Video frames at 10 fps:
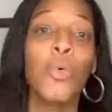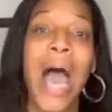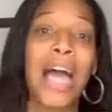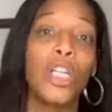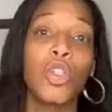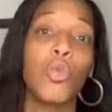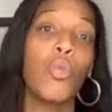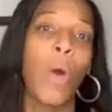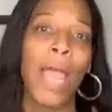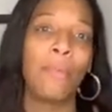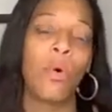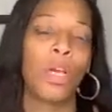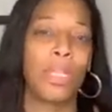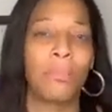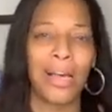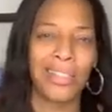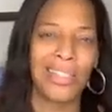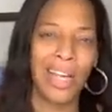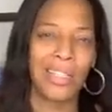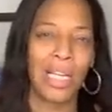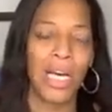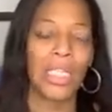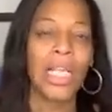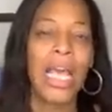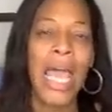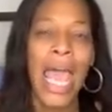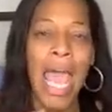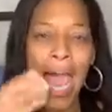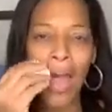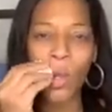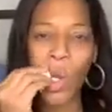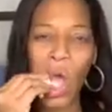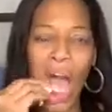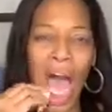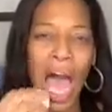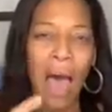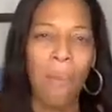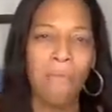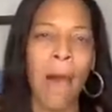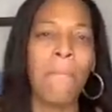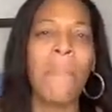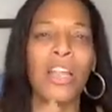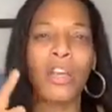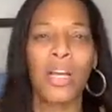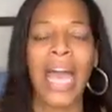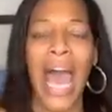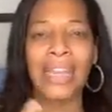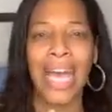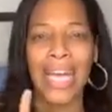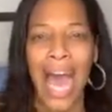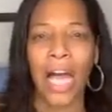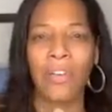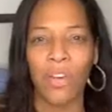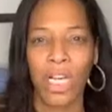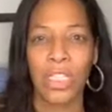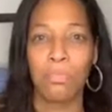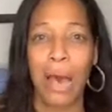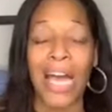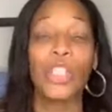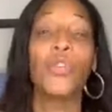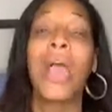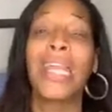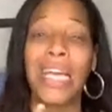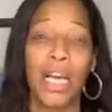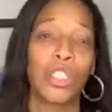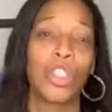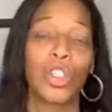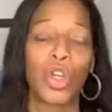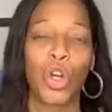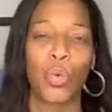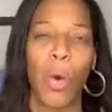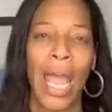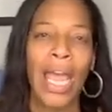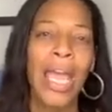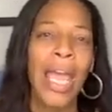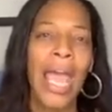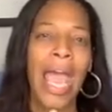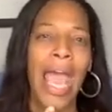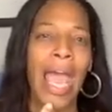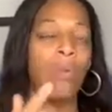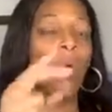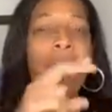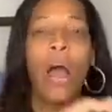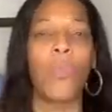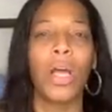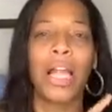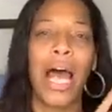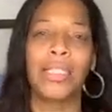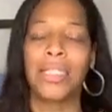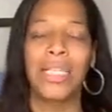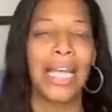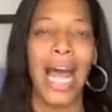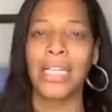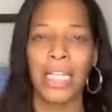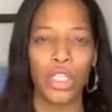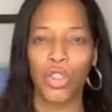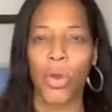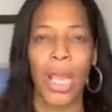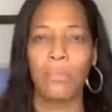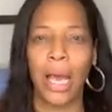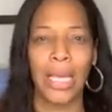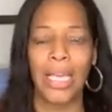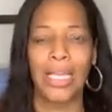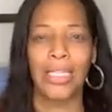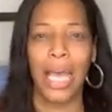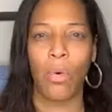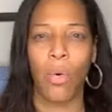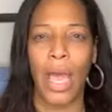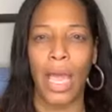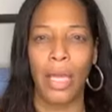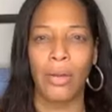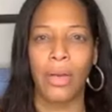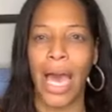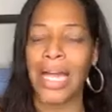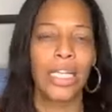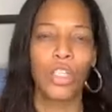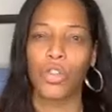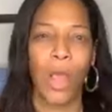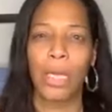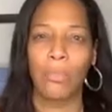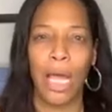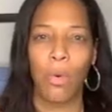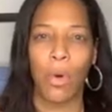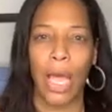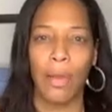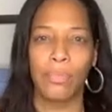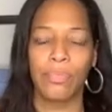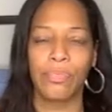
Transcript: knew how to do way more than my son does. And my mother got that out of us by training us a certain way. And what I realized is that I didn't train my kids that way. I didn't train them that way.